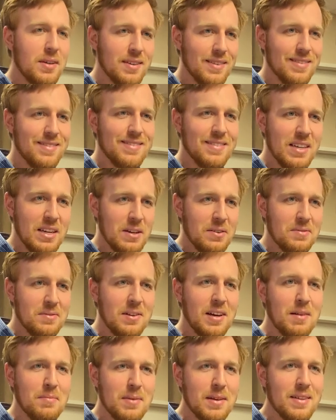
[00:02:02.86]
can, you know,
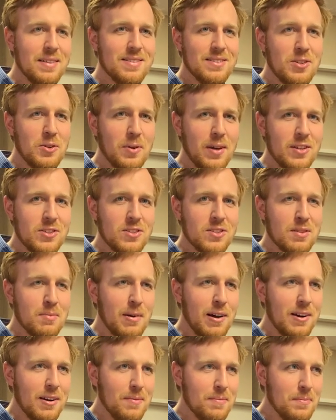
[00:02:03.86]
not be too anxious
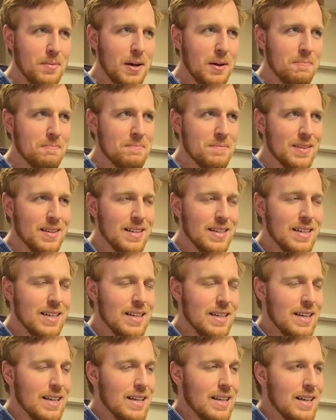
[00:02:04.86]
about it. But
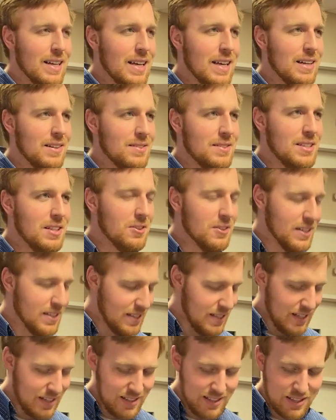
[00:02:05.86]
in
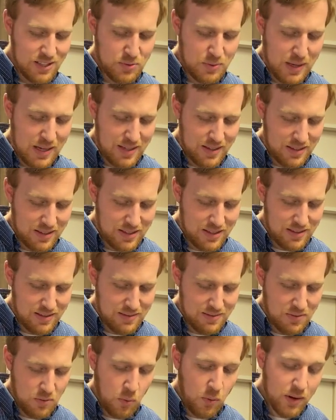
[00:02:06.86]
seriousness, I
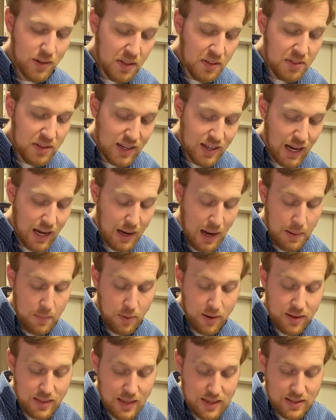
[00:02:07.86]

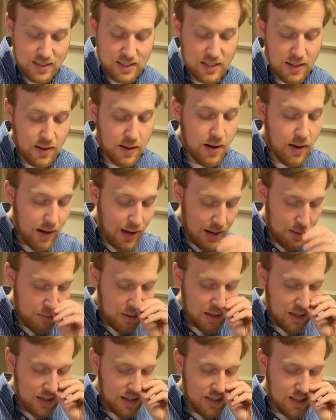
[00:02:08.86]
bring that scenario up
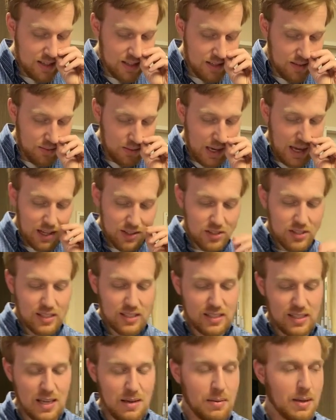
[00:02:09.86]
because we actually
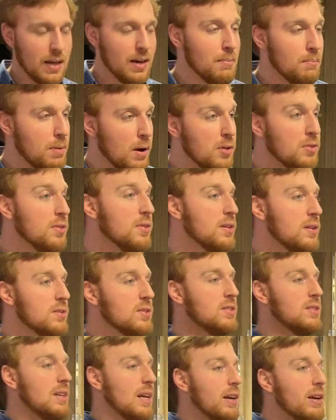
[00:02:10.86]
see kind of both of those
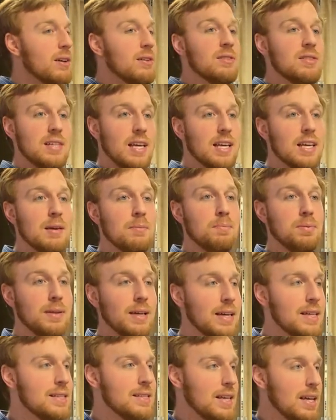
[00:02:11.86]
scenarios taking
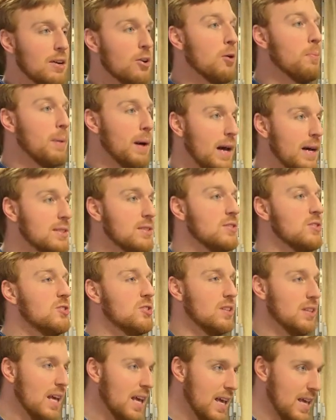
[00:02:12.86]
place in our passage
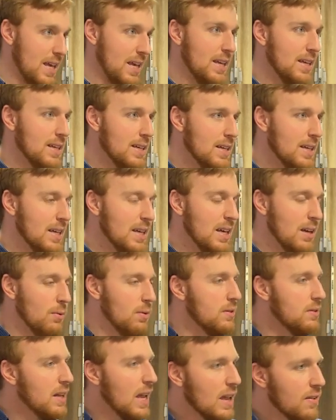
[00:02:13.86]
today
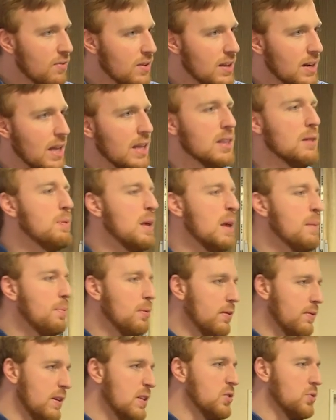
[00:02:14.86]
with David and the
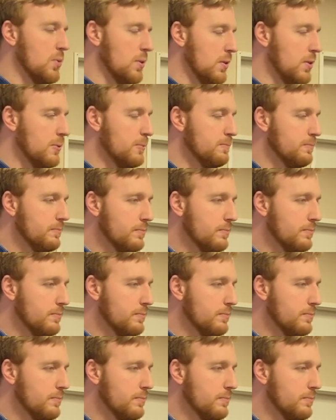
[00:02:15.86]
people of Israel.